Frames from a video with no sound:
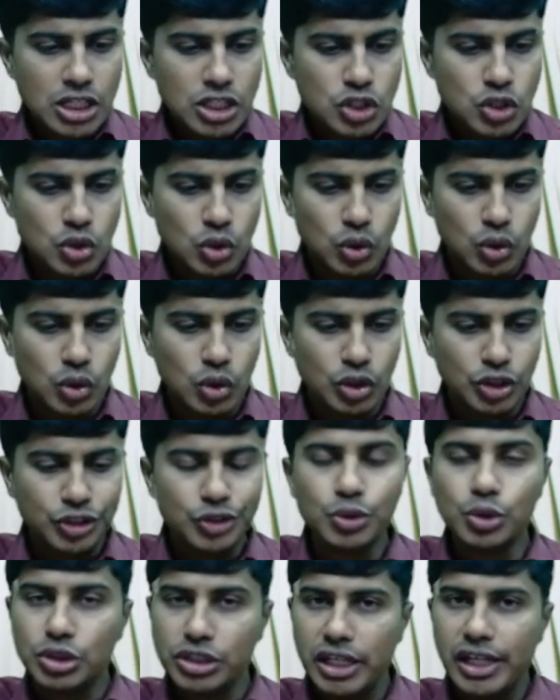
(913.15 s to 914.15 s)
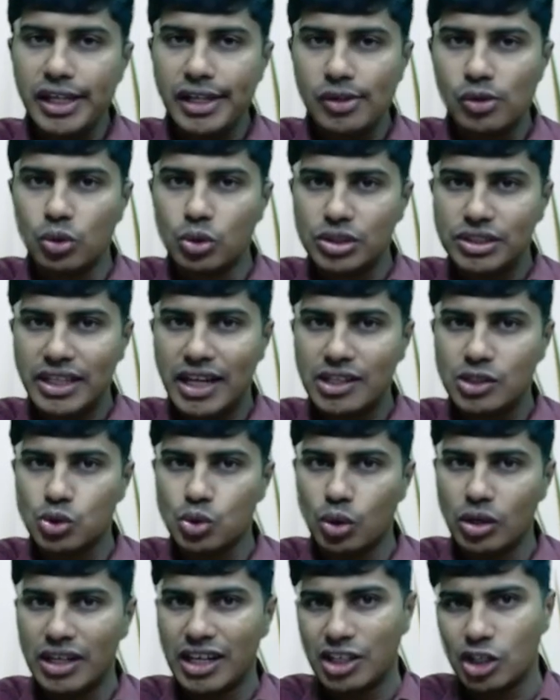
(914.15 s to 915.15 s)
So usually goods are
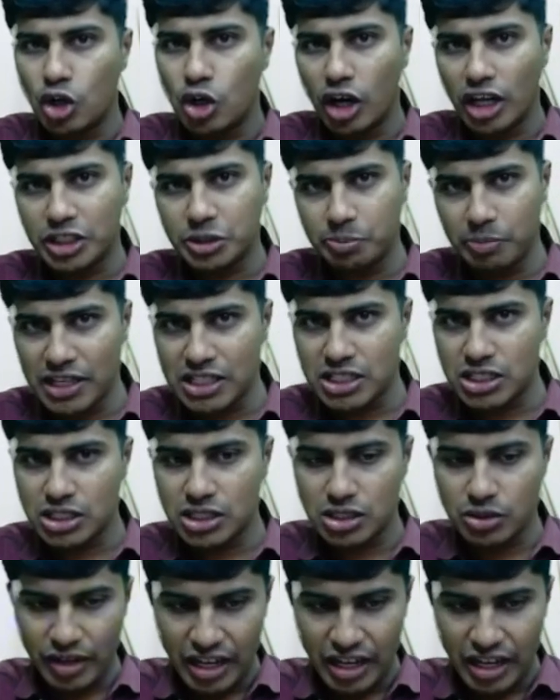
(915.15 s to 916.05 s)
sold at cost plus